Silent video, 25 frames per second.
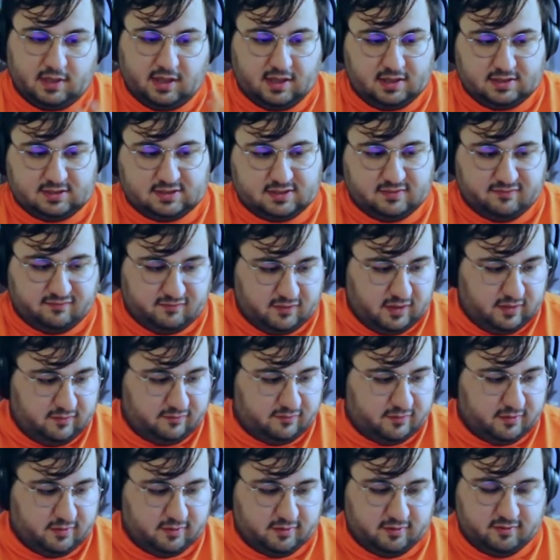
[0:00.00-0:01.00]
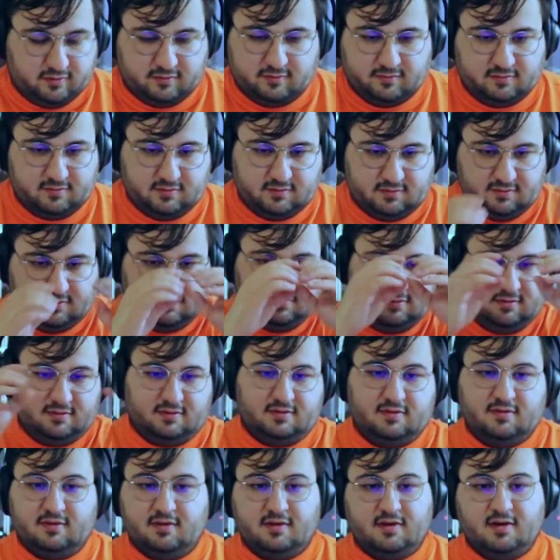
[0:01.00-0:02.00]
it's a FIFO
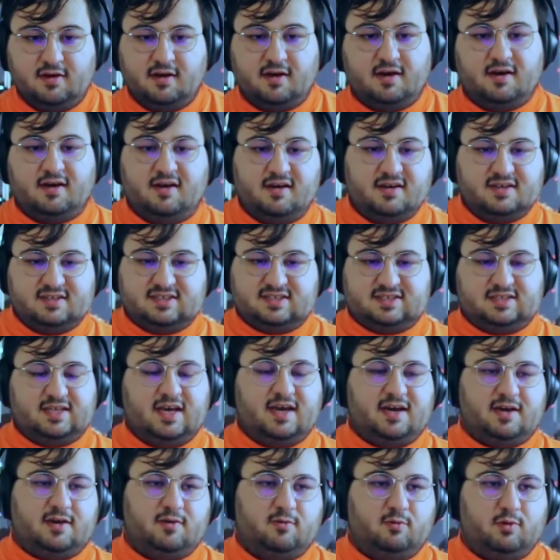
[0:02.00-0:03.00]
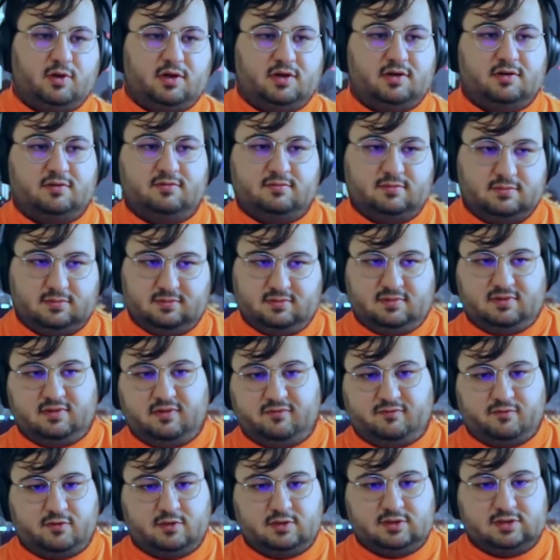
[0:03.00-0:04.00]
stack where
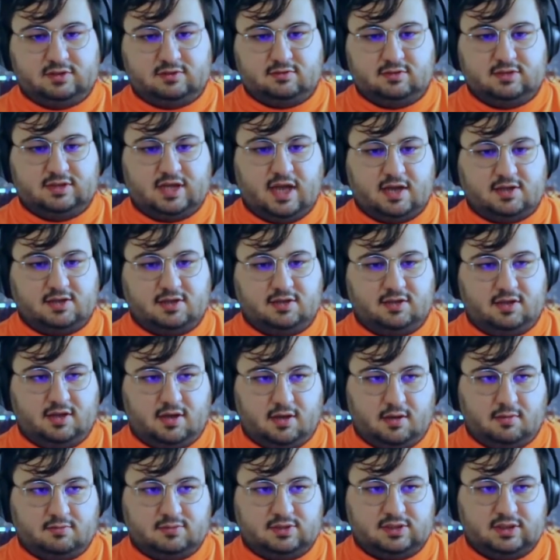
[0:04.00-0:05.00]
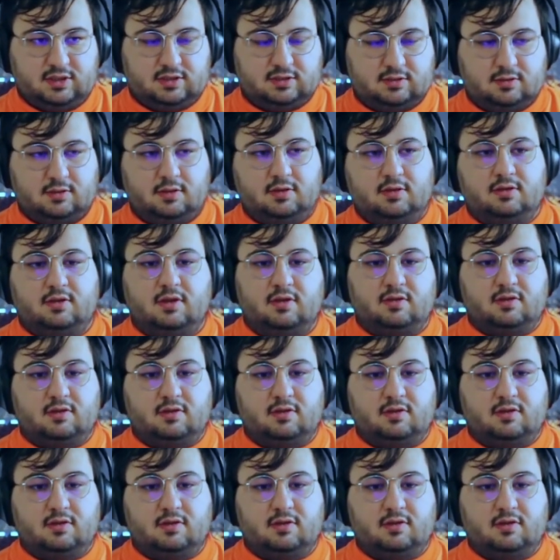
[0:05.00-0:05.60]
the first transaction that comes in,